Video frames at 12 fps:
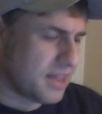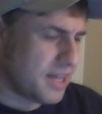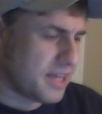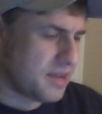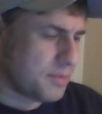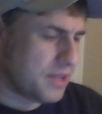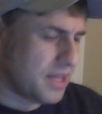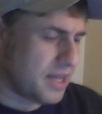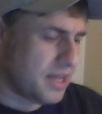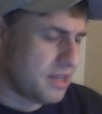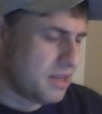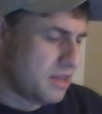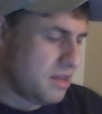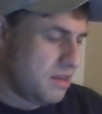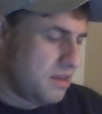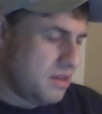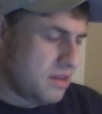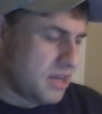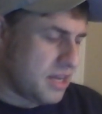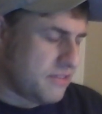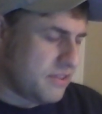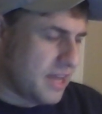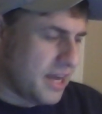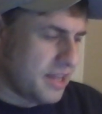I like him a lot.
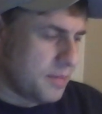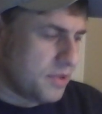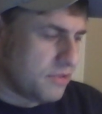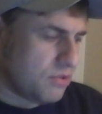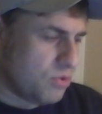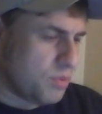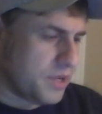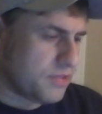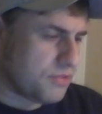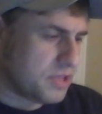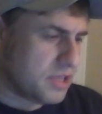Got him in two of my three